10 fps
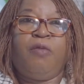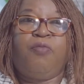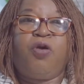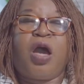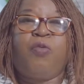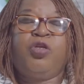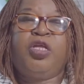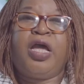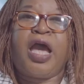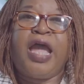But I want
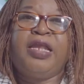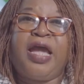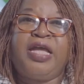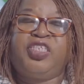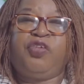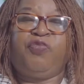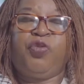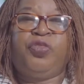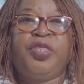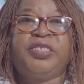to highlight a
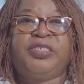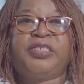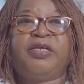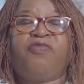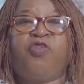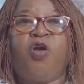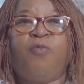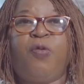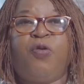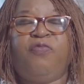few things that have
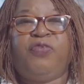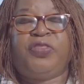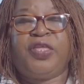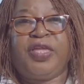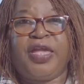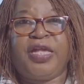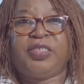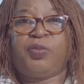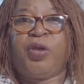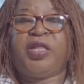come up over the
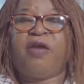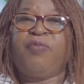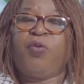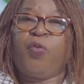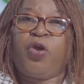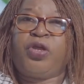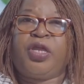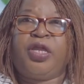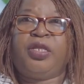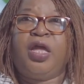years when I've been
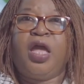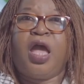working.